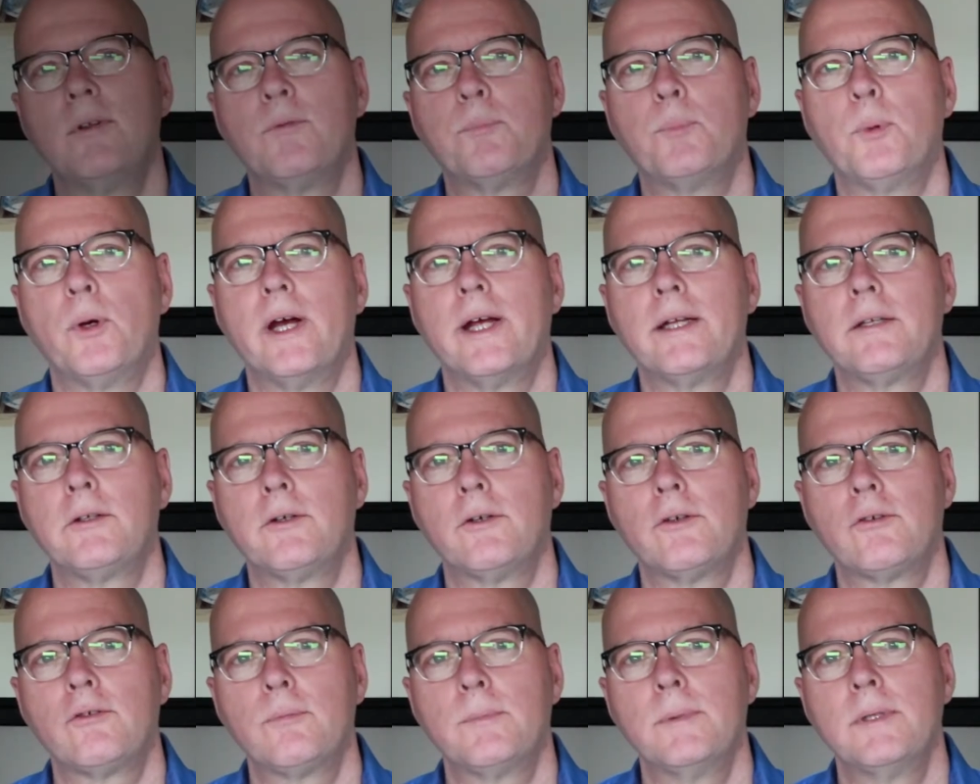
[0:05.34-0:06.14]
is Brad
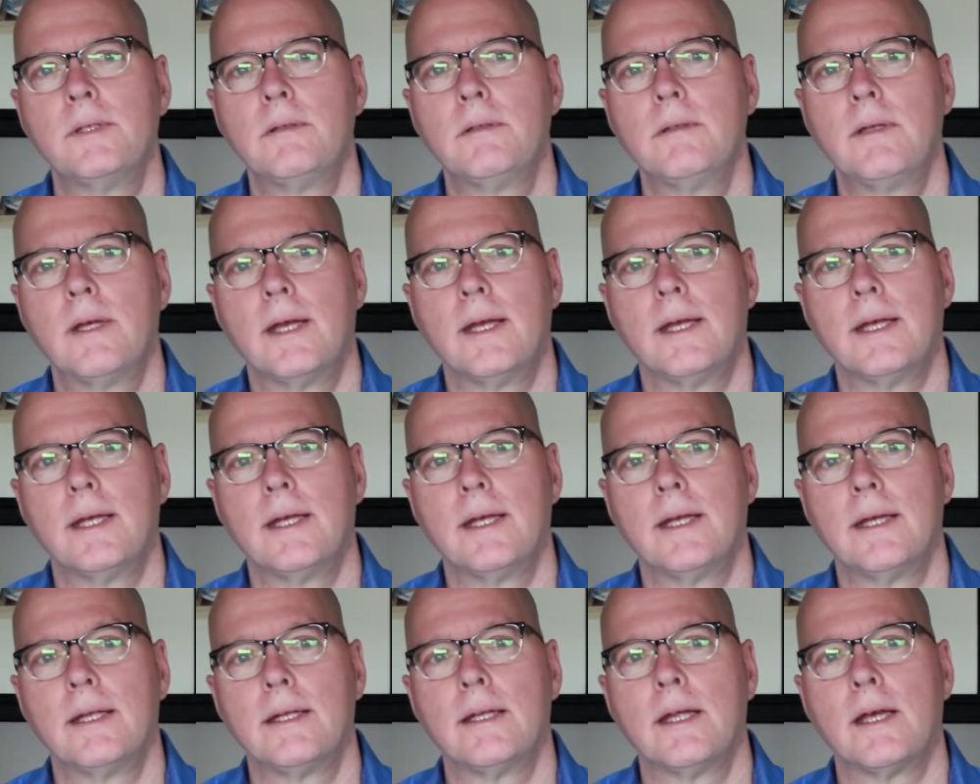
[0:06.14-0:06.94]
Cushman,
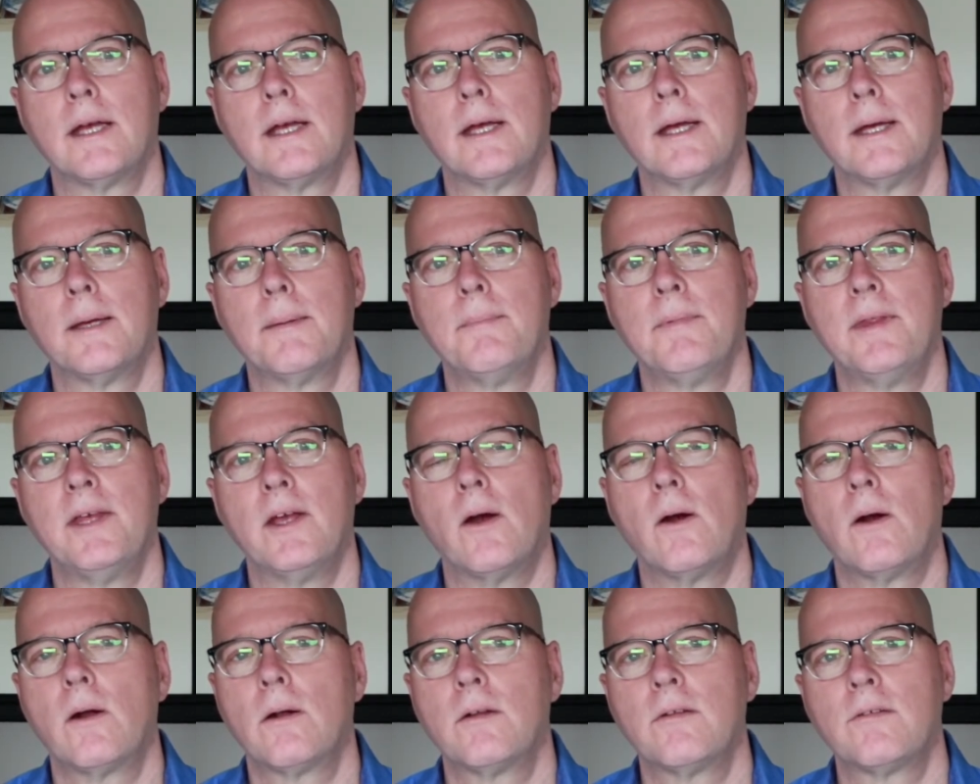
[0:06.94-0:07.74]
and I'm the
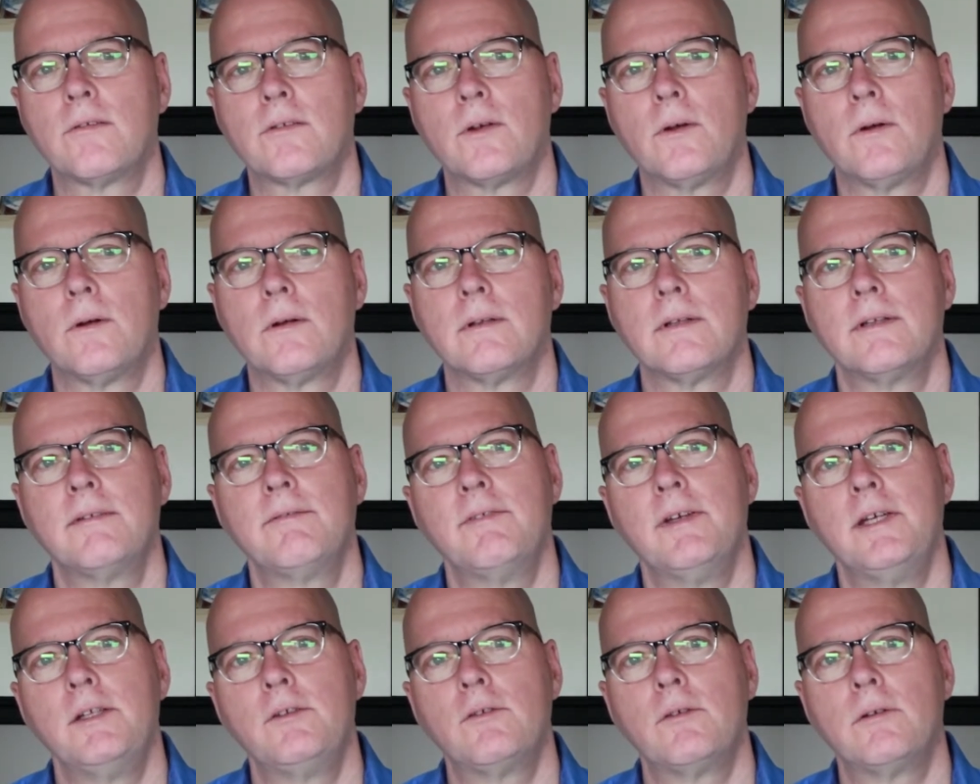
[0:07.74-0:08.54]
artist currently
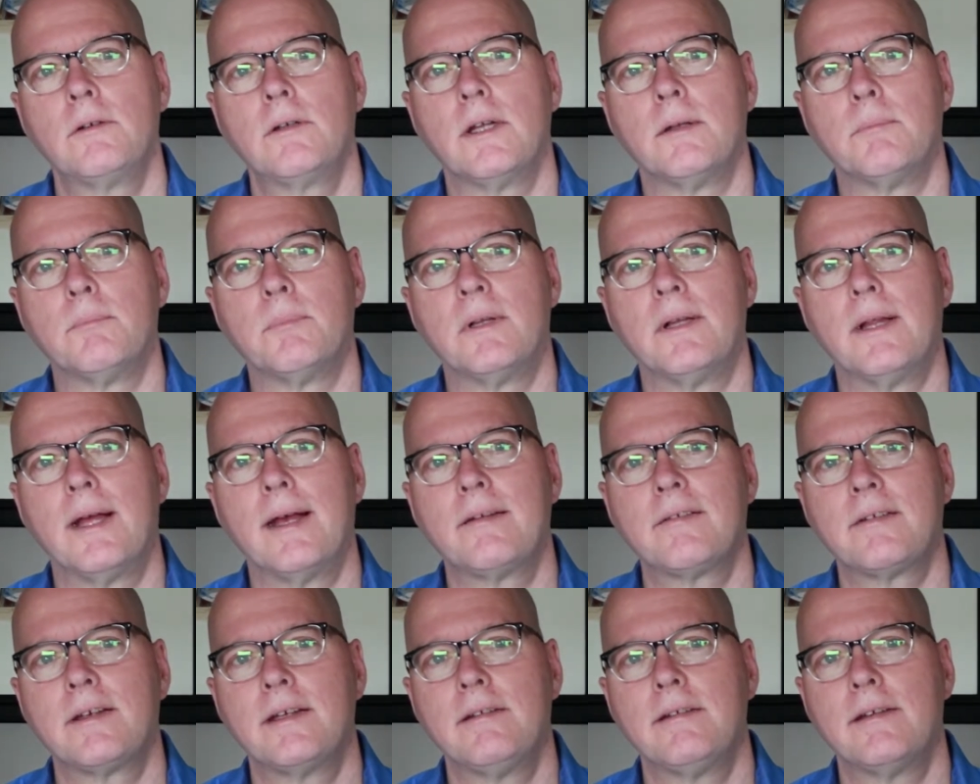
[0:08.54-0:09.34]
featured at
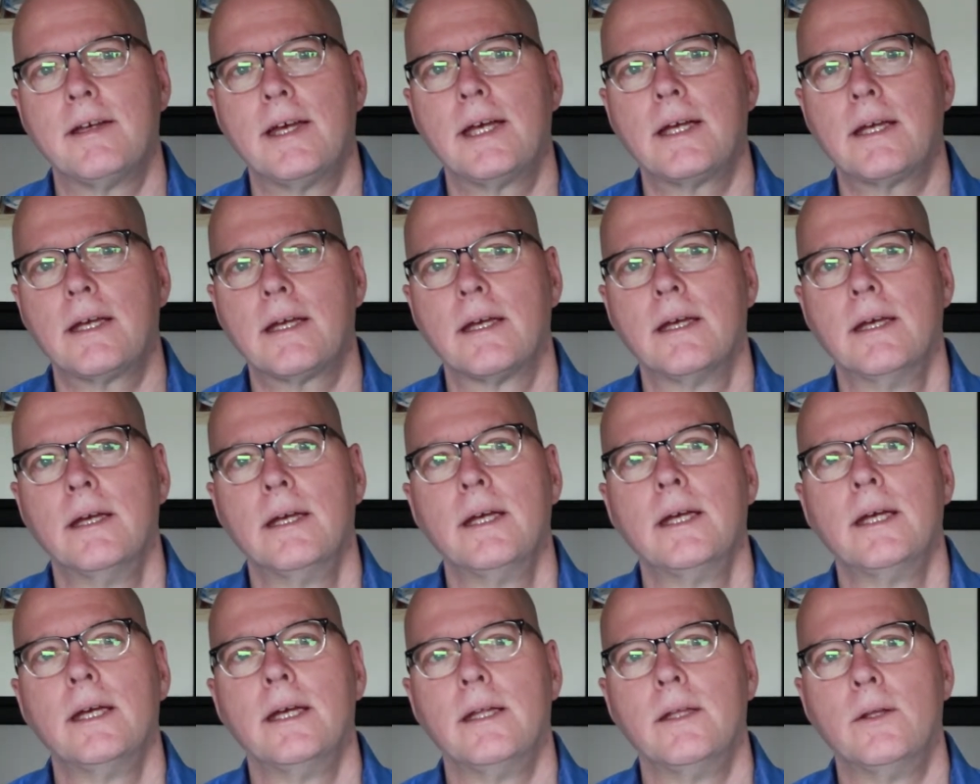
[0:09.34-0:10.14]
Pulaski Tech
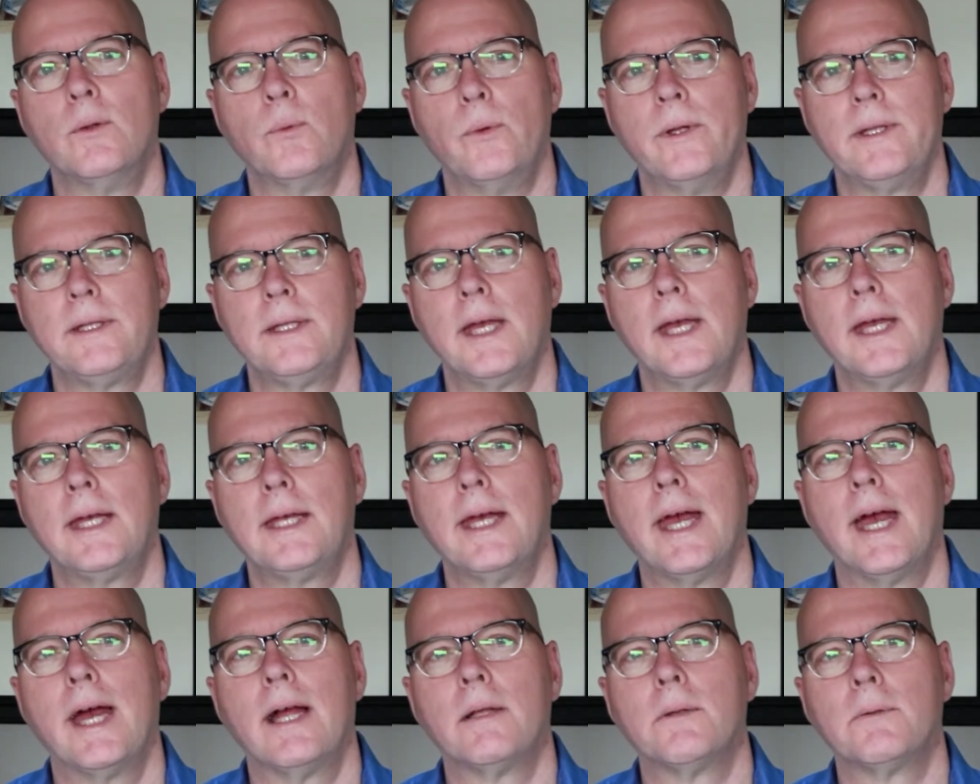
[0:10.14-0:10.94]
in the
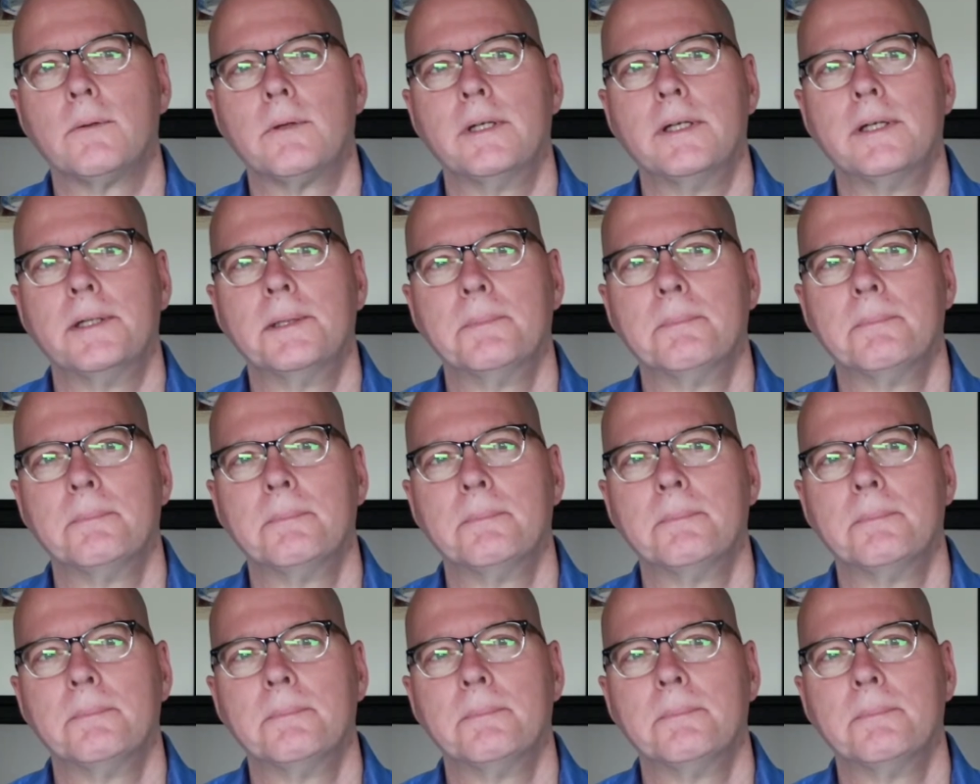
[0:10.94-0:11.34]
Windgate Gallery.